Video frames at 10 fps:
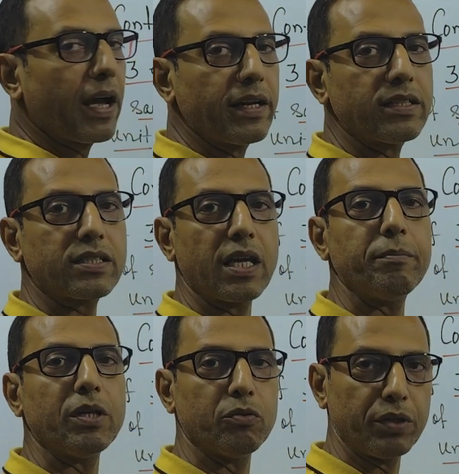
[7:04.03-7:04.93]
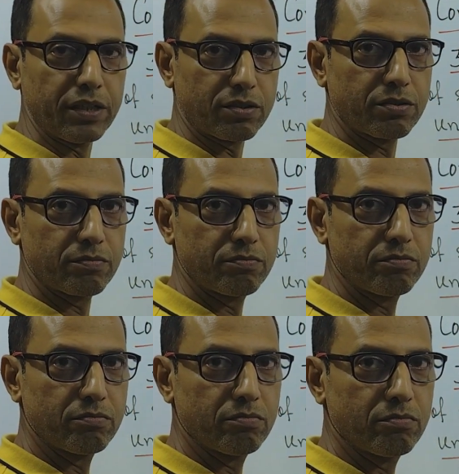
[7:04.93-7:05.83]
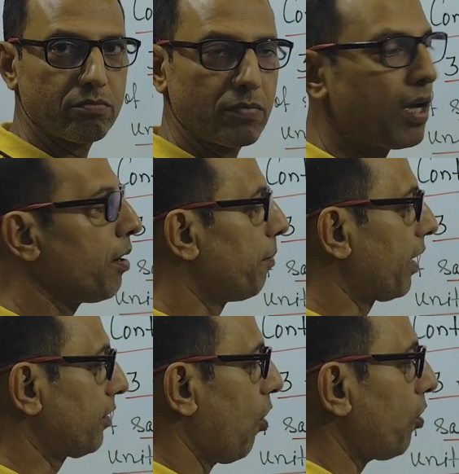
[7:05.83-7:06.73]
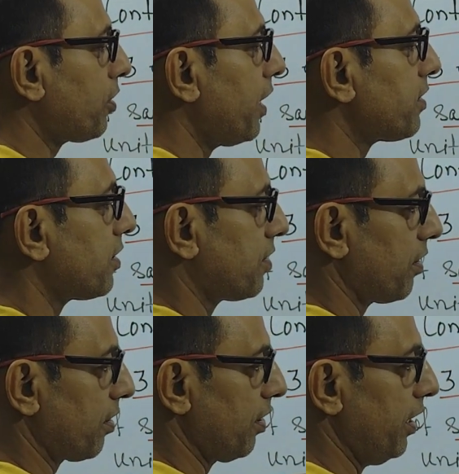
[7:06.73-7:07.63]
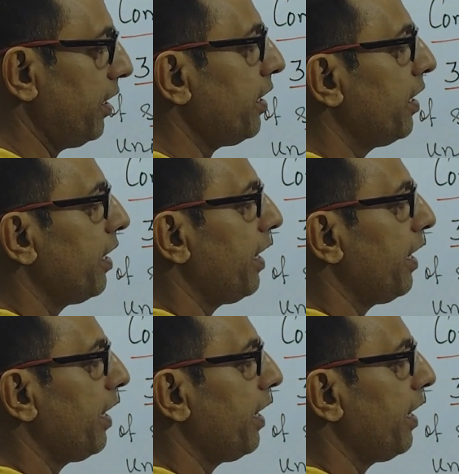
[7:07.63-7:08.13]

and same unit, but not necessarily